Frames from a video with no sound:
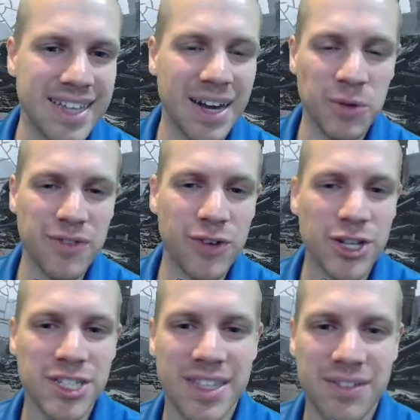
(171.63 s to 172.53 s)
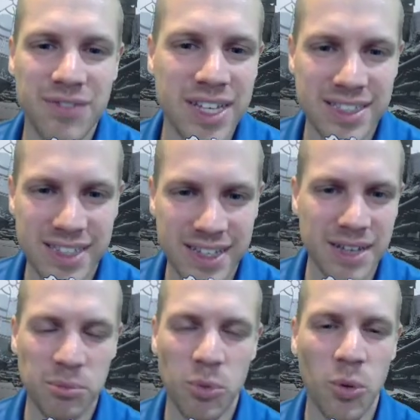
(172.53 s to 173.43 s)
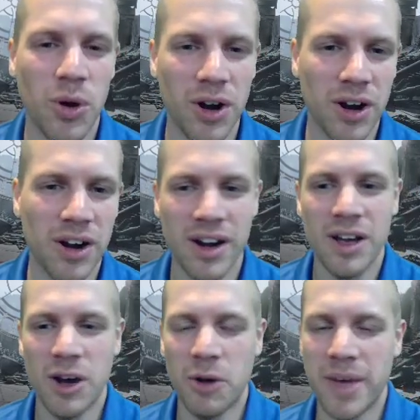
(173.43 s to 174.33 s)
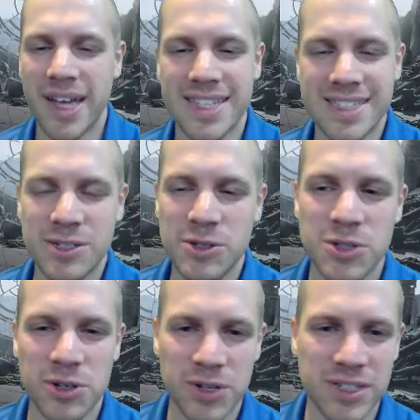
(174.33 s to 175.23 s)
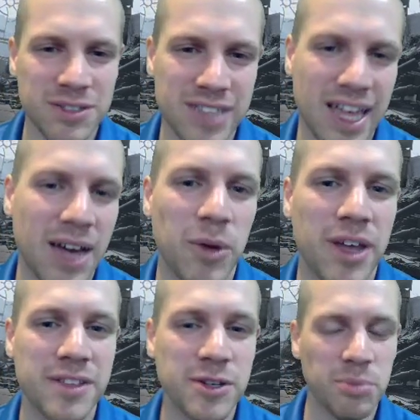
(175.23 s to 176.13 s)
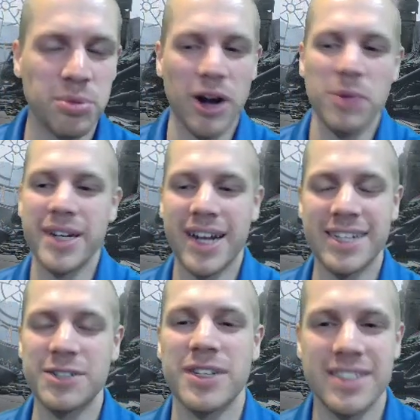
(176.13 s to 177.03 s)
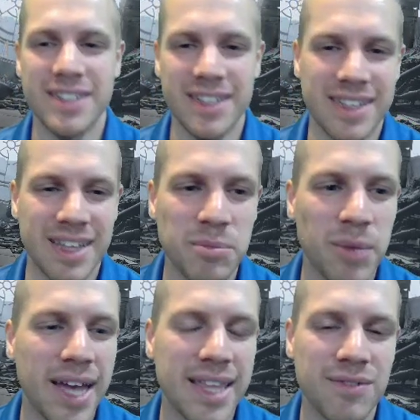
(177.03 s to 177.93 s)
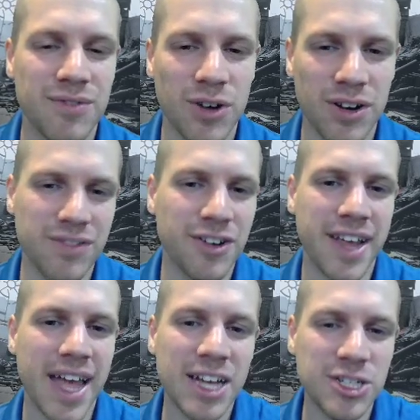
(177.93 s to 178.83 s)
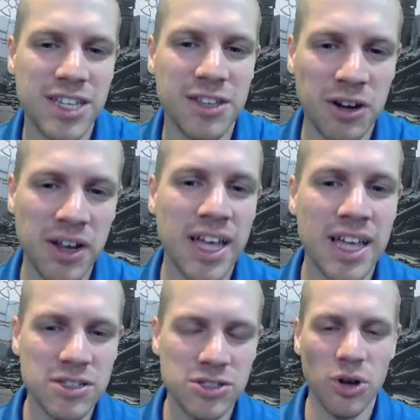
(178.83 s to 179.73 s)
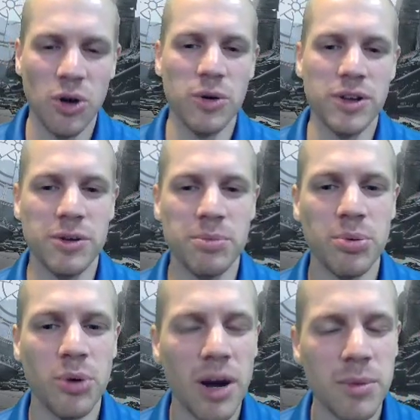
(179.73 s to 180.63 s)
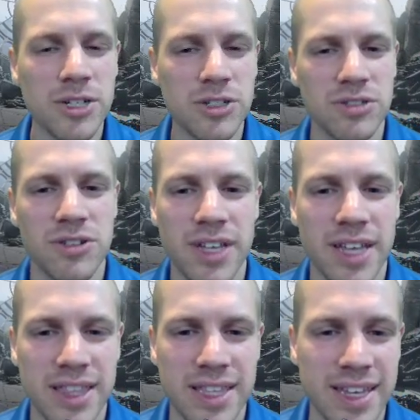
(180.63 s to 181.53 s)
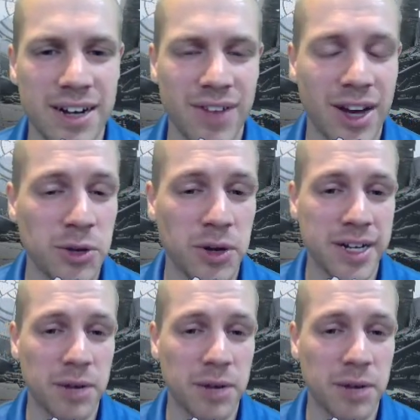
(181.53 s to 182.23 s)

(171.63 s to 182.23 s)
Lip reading: refreshing the event to get more Omegas and use your crystals that way, then you're probably not interested in buying them for cash either. So you're probably just looking at the gear value on here.